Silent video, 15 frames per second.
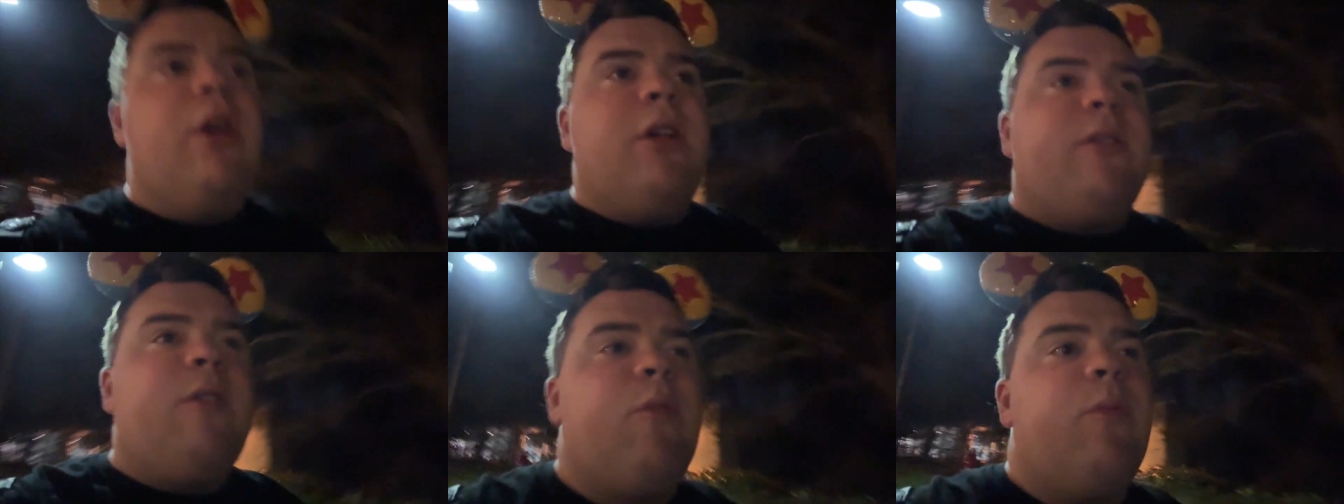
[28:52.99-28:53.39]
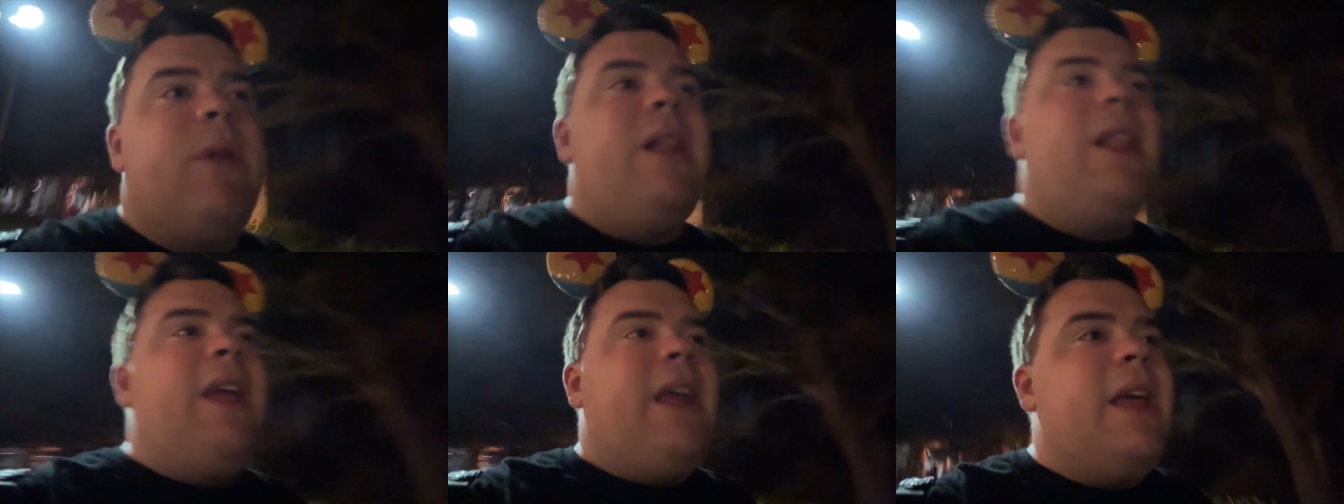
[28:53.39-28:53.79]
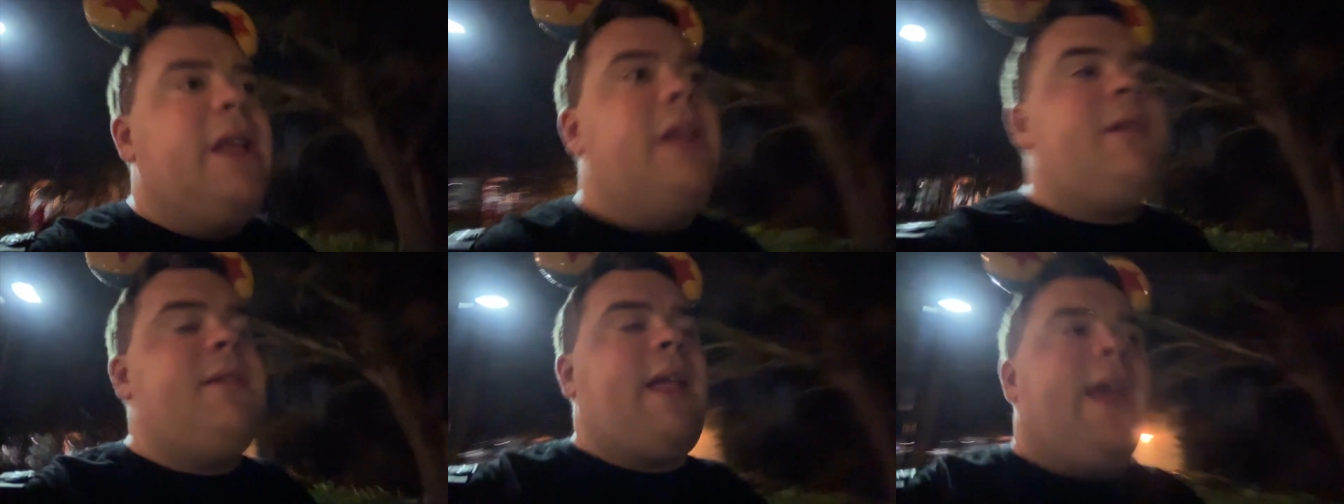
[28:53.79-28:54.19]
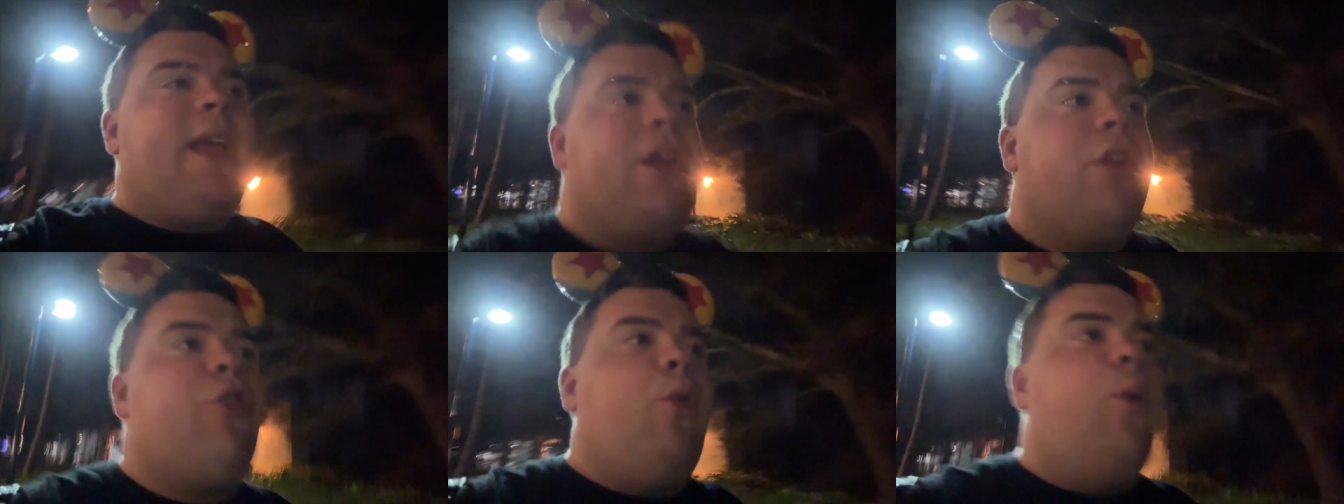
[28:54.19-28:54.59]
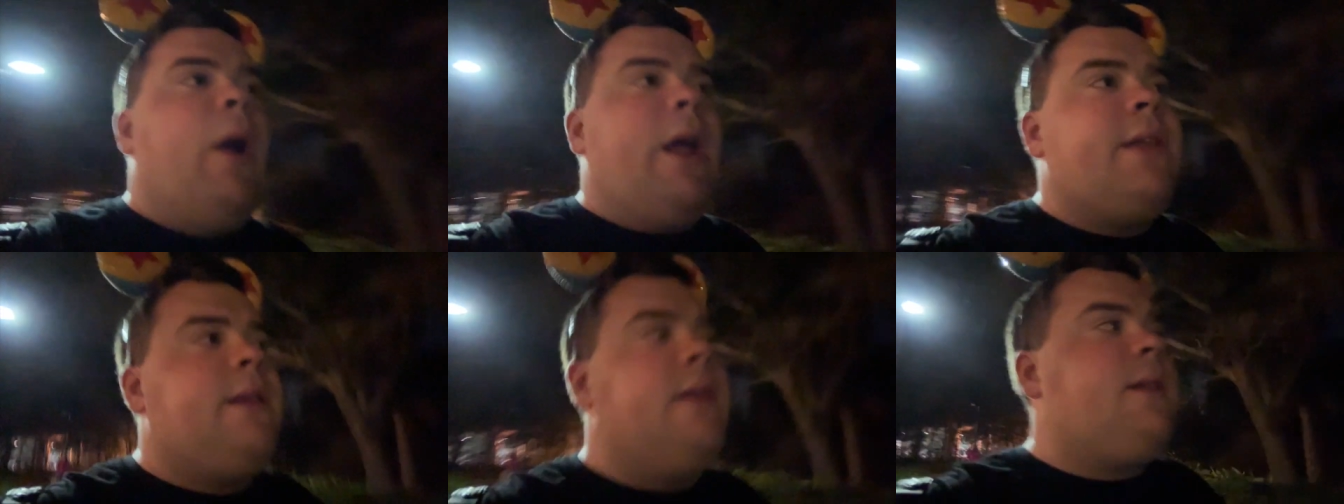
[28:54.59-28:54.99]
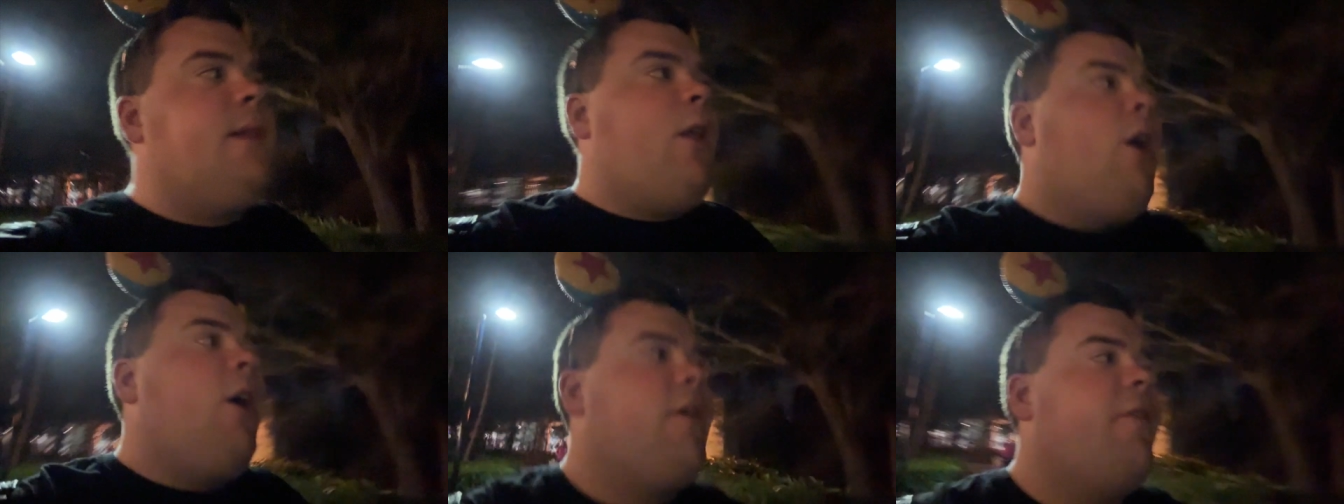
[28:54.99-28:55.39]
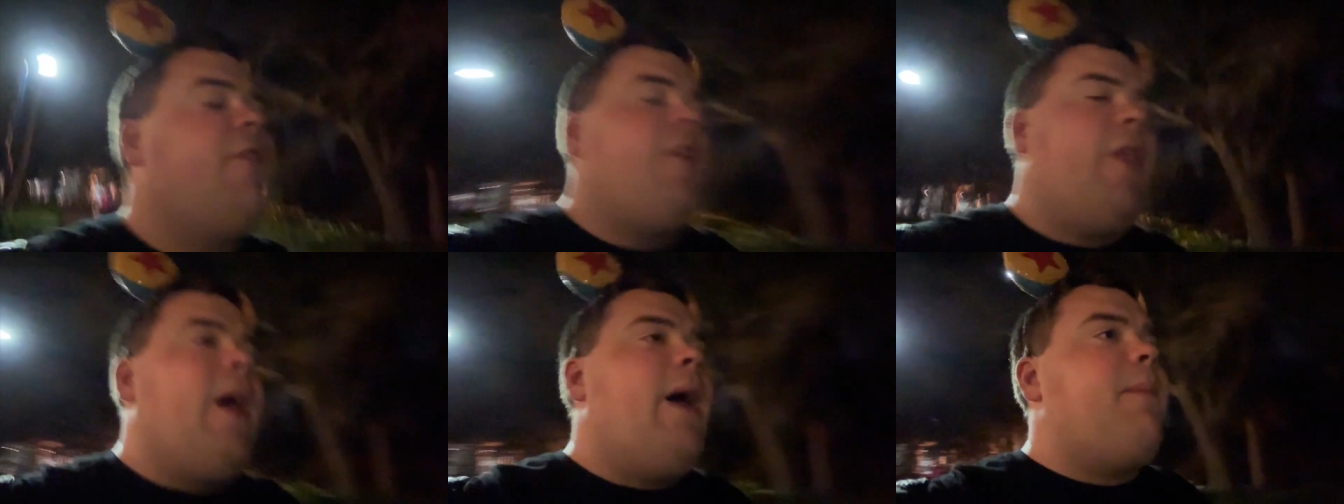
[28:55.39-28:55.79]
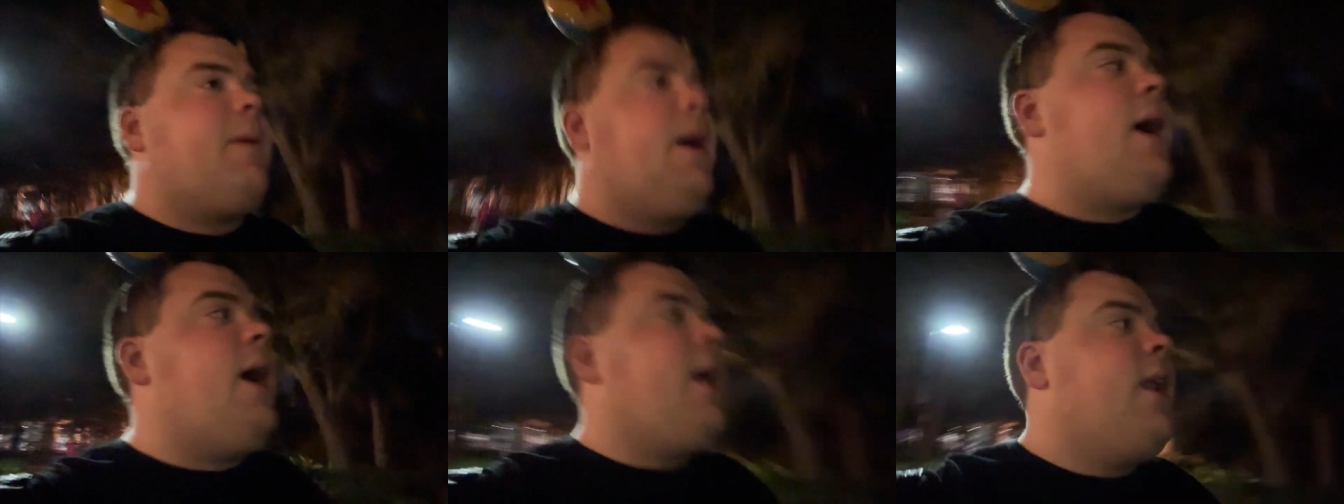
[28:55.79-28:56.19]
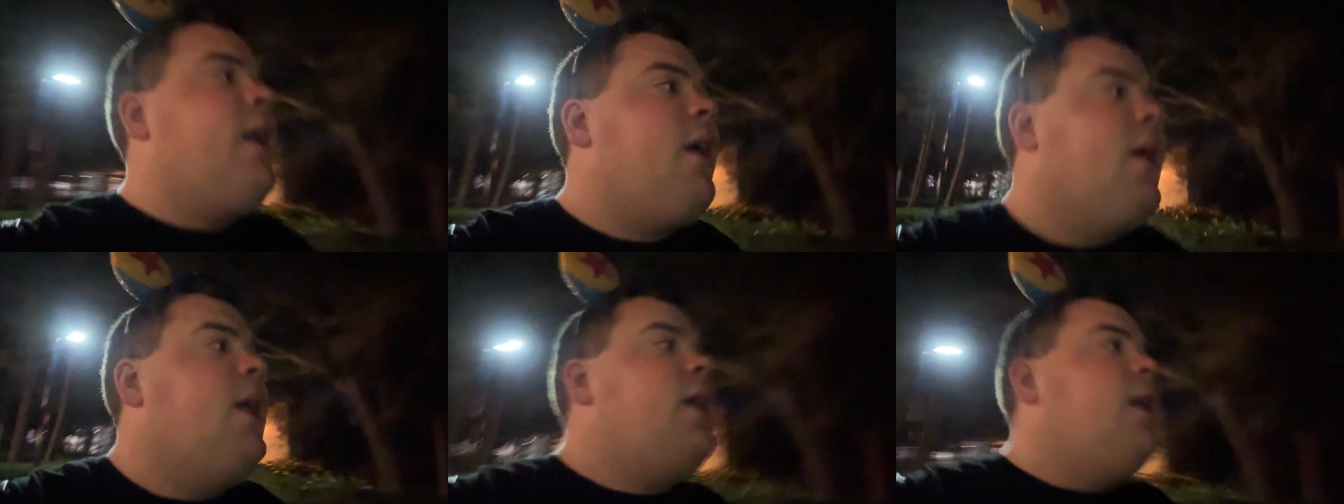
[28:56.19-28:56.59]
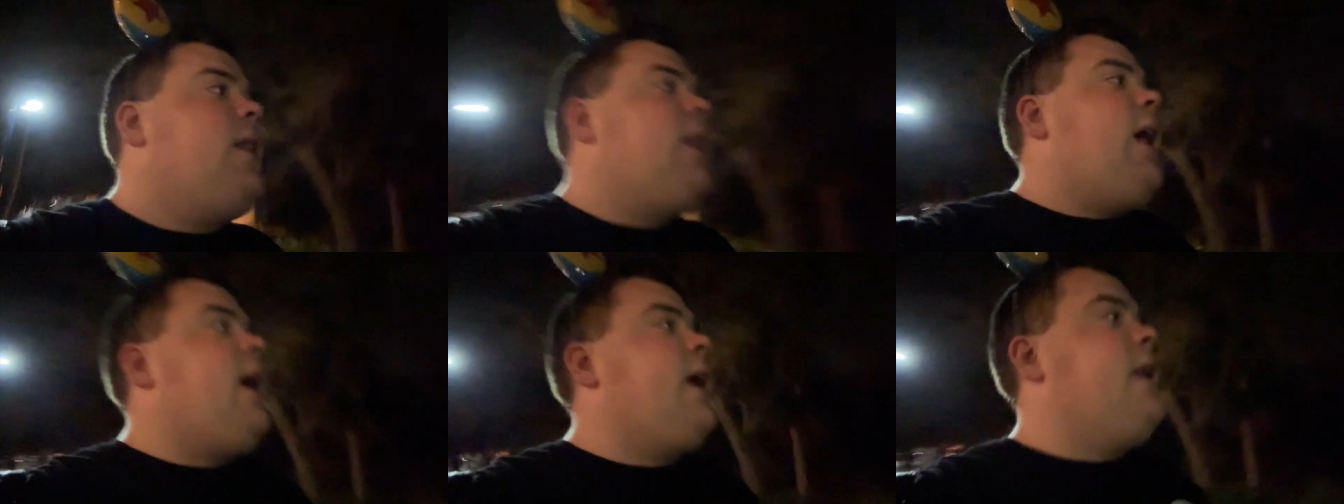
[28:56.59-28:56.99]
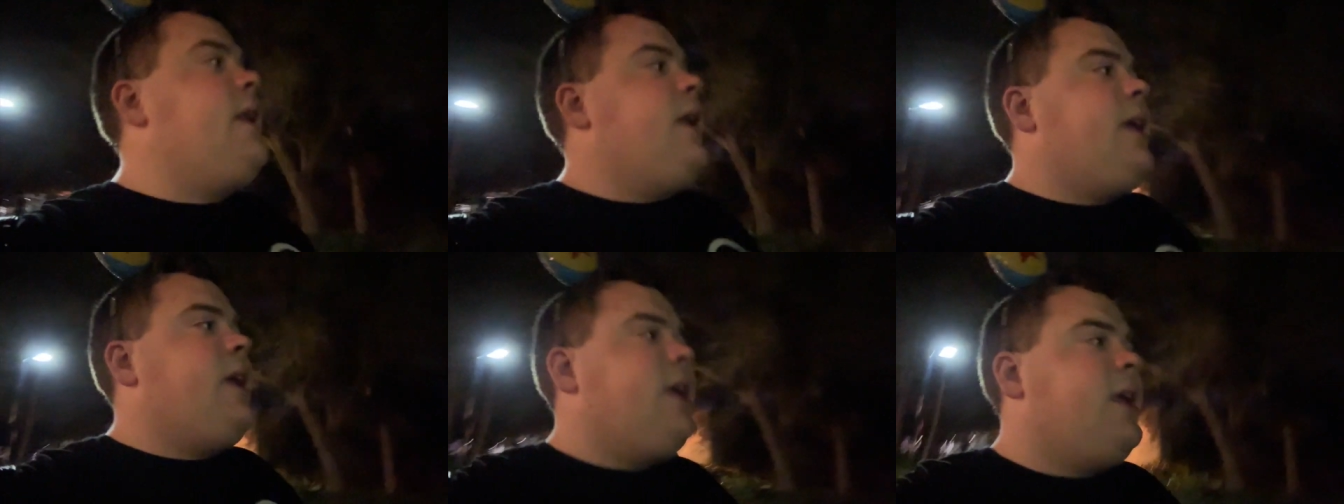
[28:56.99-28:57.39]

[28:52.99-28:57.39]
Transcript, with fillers: So it really is like twice as long for the Epcot line.